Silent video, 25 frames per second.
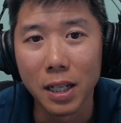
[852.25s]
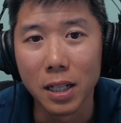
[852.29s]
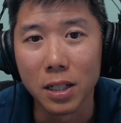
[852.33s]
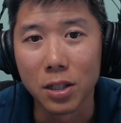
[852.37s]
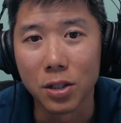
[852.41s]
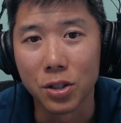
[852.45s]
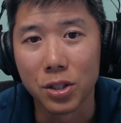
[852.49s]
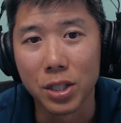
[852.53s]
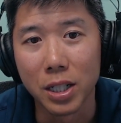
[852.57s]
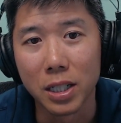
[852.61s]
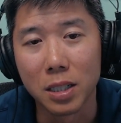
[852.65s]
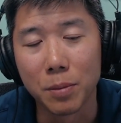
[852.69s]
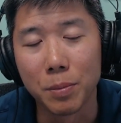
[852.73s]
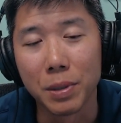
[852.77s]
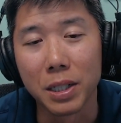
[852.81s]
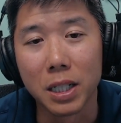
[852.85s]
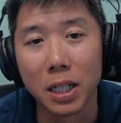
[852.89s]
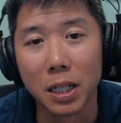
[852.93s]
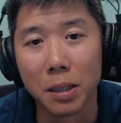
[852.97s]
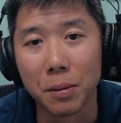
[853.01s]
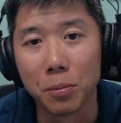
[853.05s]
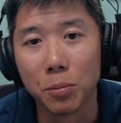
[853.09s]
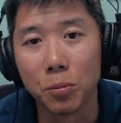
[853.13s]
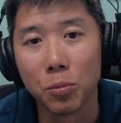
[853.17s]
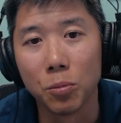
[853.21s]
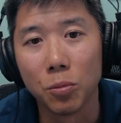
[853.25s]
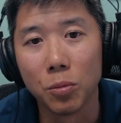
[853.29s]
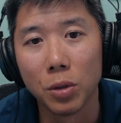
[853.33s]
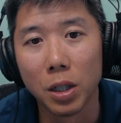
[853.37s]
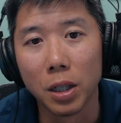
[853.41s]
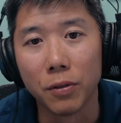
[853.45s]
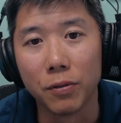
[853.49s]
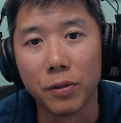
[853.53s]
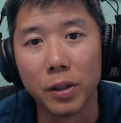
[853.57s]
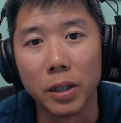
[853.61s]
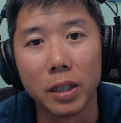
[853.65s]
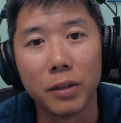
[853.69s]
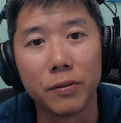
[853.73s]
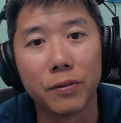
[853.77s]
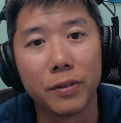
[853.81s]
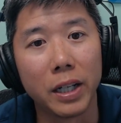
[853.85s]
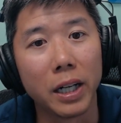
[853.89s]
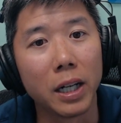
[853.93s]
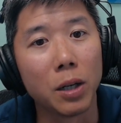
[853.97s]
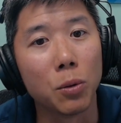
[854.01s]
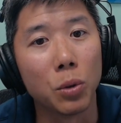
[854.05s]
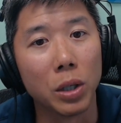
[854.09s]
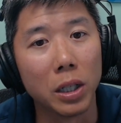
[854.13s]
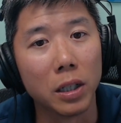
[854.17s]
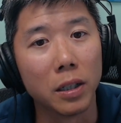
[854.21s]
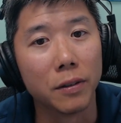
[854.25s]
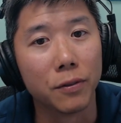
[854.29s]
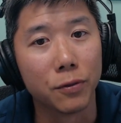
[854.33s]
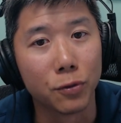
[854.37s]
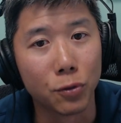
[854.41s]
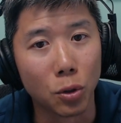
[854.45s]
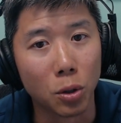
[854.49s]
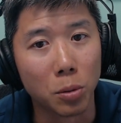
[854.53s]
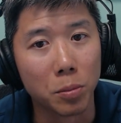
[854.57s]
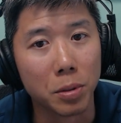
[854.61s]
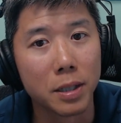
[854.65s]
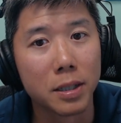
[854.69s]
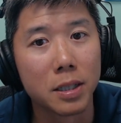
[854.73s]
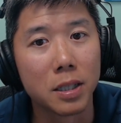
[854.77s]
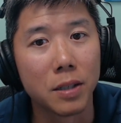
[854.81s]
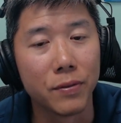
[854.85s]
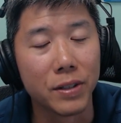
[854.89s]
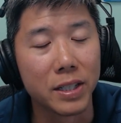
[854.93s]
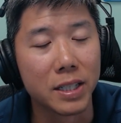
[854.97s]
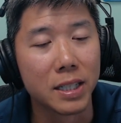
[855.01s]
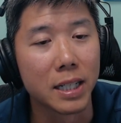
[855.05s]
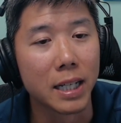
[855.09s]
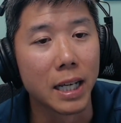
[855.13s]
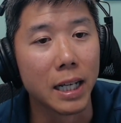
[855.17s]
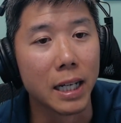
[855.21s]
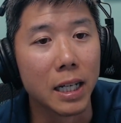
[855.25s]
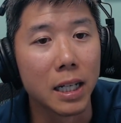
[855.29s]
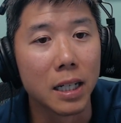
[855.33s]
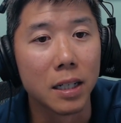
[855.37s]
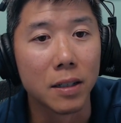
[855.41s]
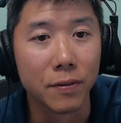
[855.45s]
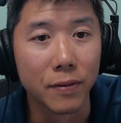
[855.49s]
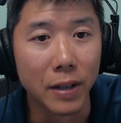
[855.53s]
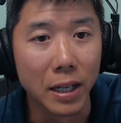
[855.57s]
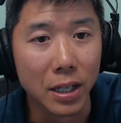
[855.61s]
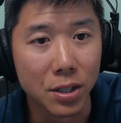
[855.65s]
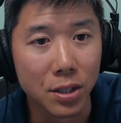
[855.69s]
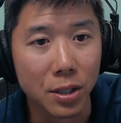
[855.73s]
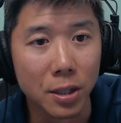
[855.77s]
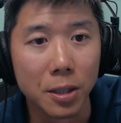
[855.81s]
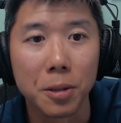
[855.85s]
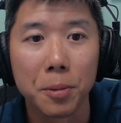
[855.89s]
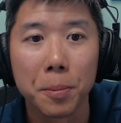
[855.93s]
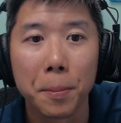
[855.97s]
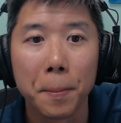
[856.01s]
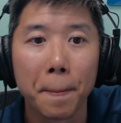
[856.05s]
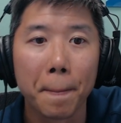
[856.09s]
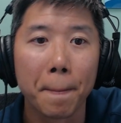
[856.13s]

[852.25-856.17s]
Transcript: and you're set to become a very well informed, sophisticated investor.